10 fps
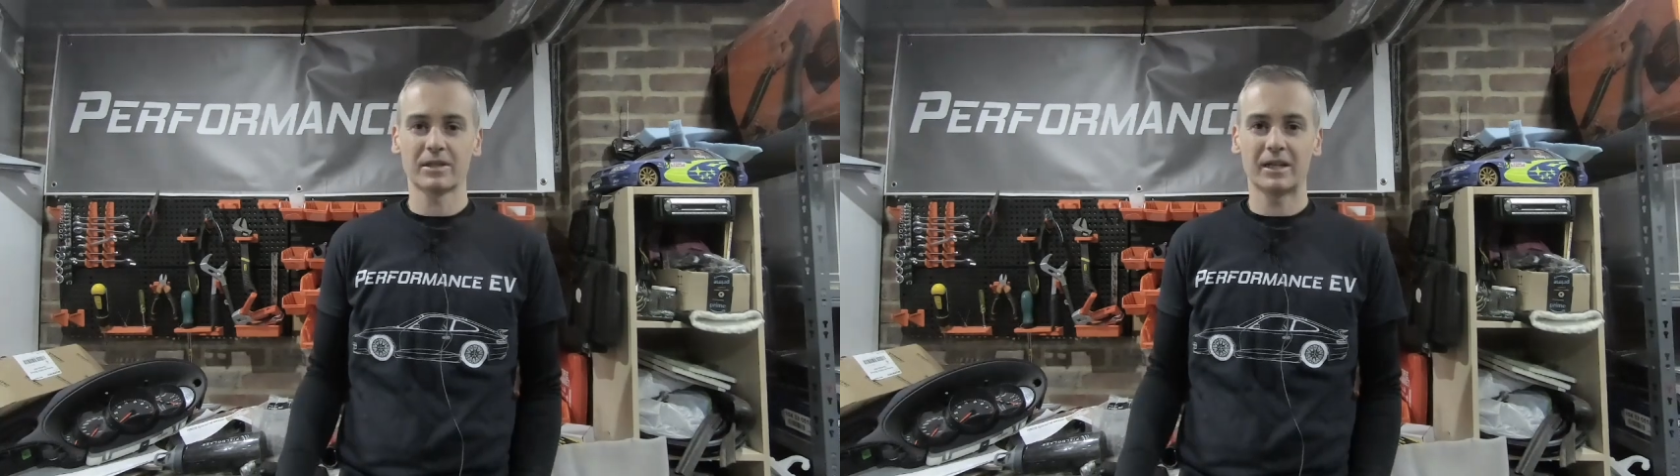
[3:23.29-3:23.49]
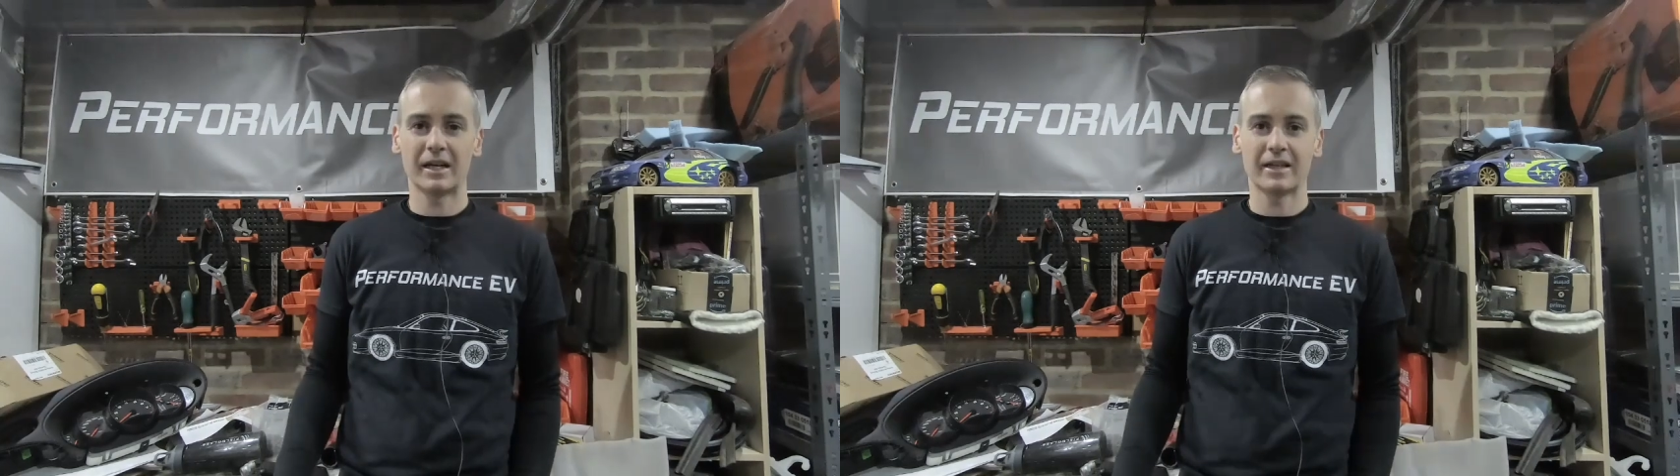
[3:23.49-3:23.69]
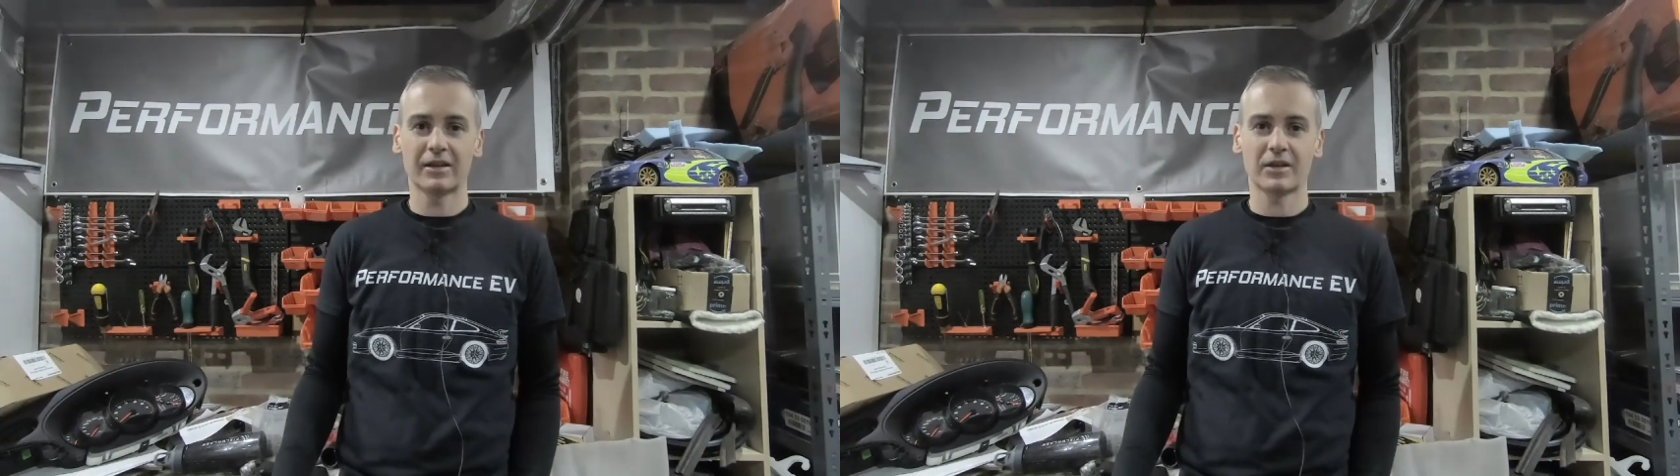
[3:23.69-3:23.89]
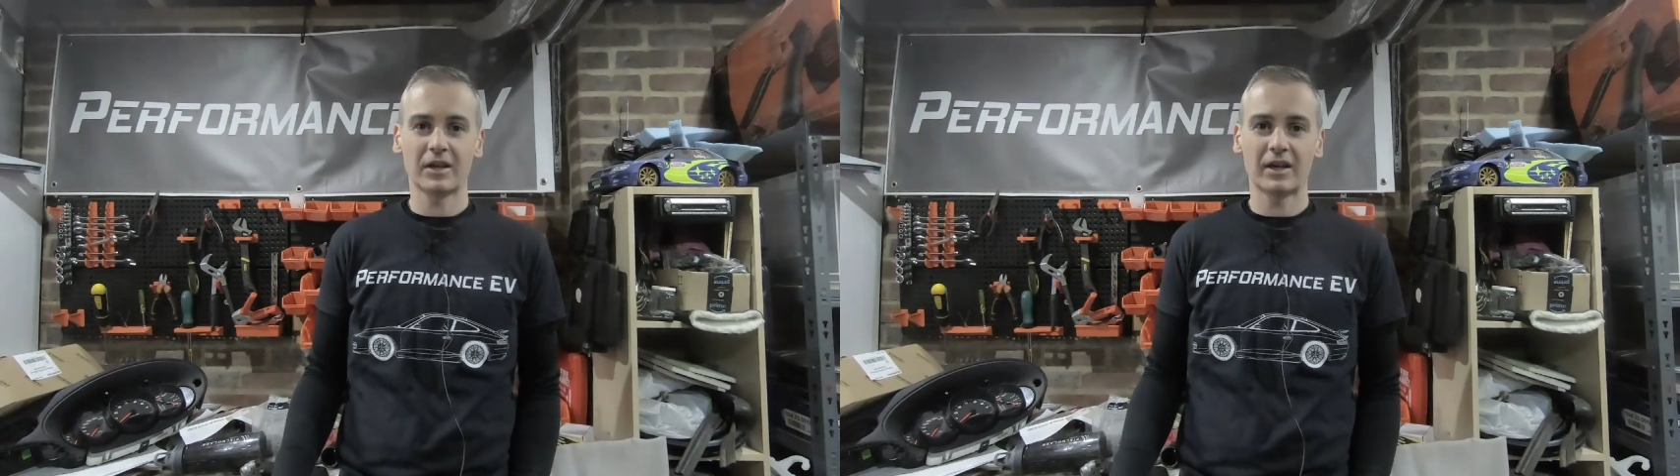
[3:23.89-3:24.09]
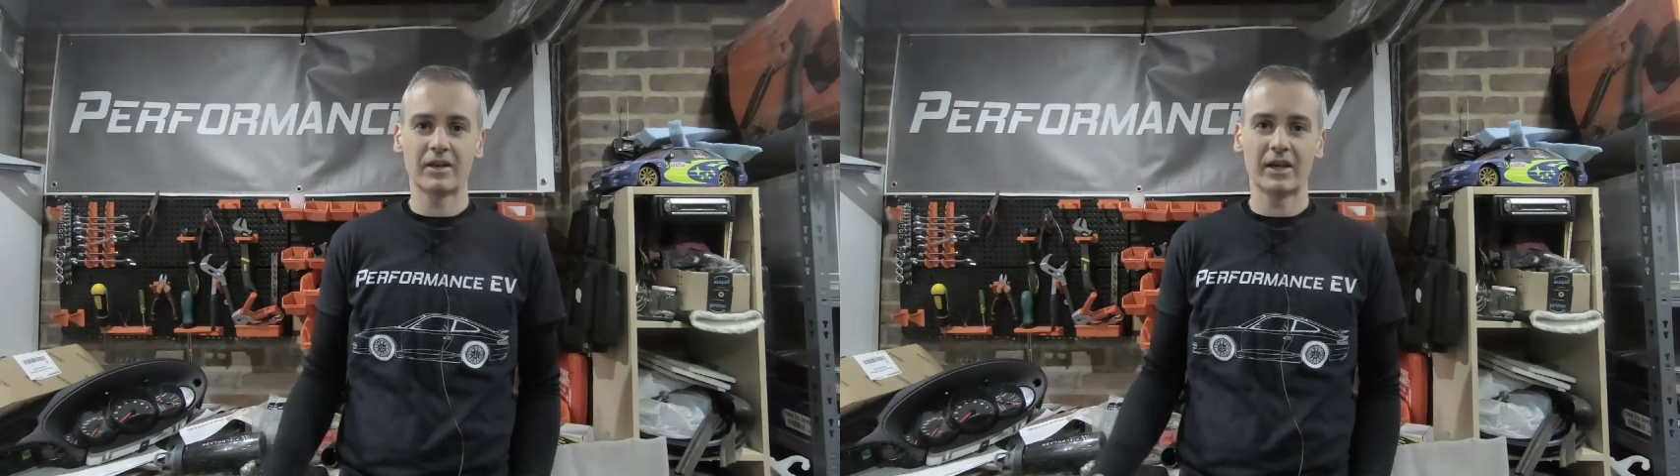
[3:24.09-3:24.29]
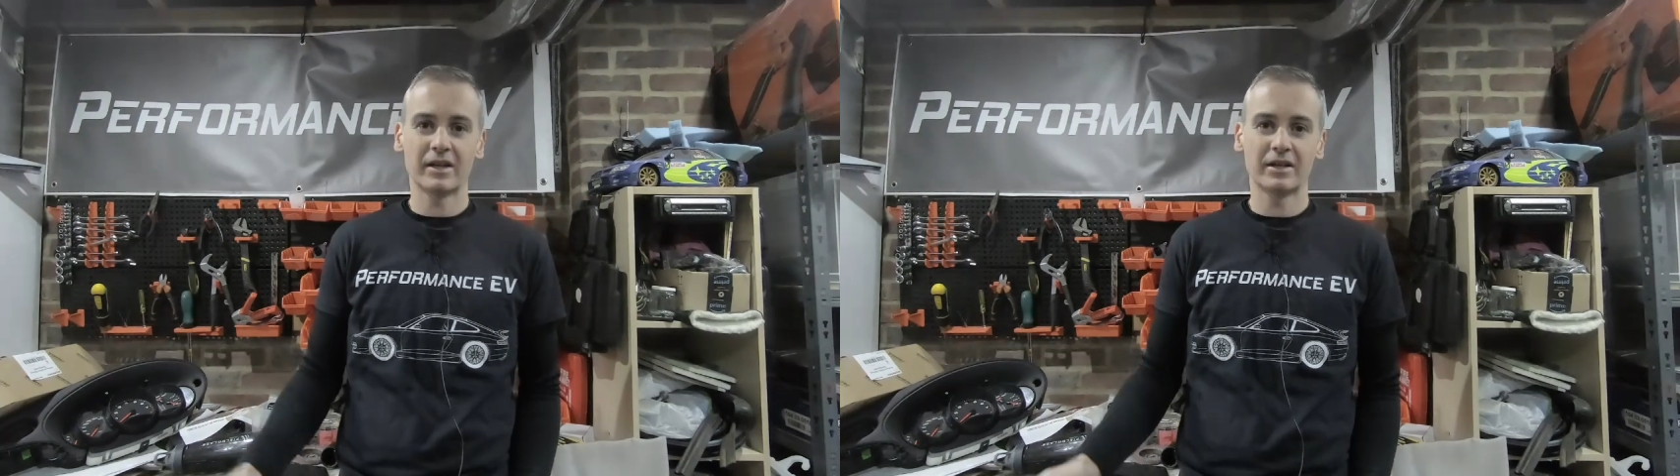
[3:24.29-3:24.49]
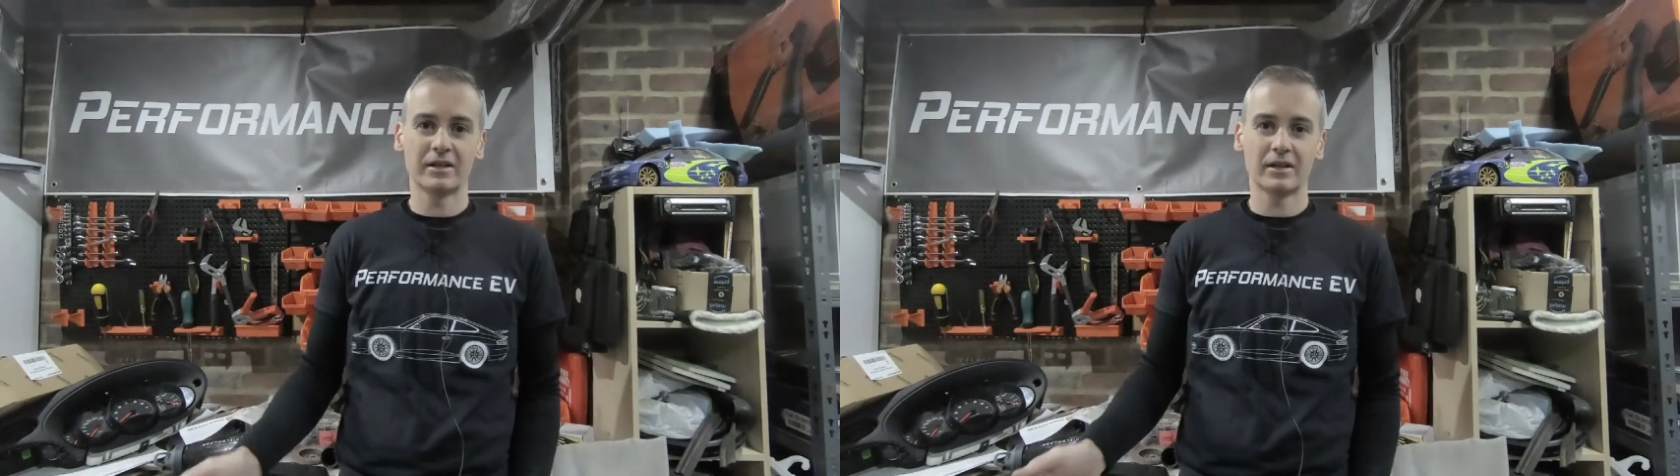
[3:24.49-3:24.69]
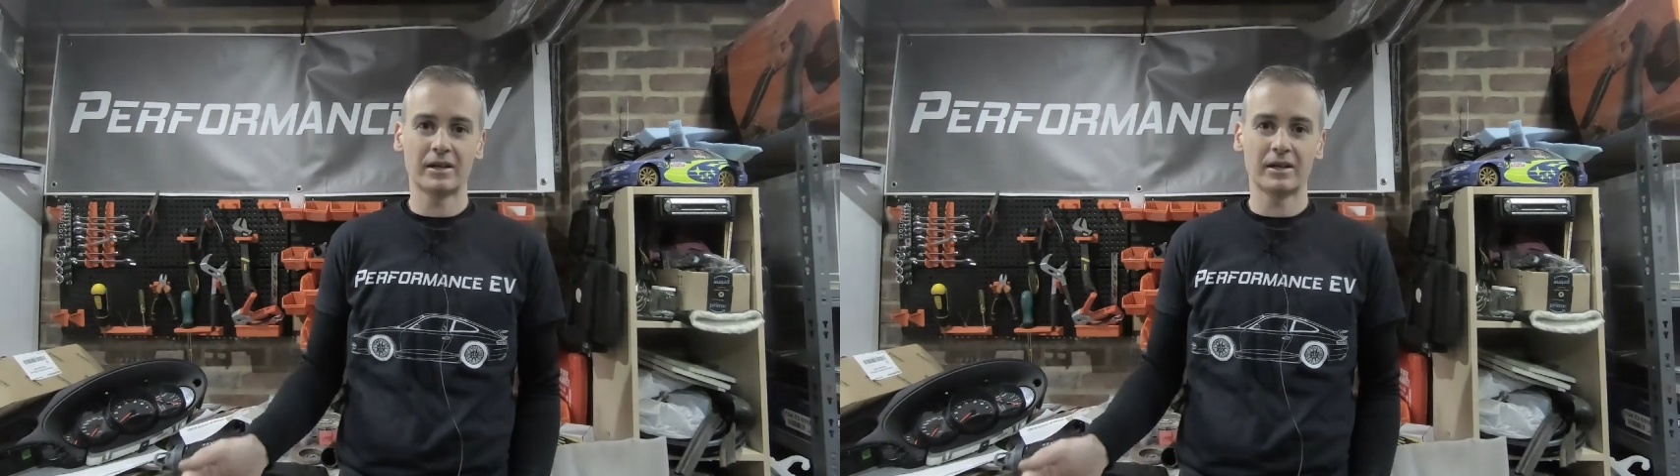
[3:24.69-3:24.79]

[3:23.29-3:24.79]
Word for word: to length and then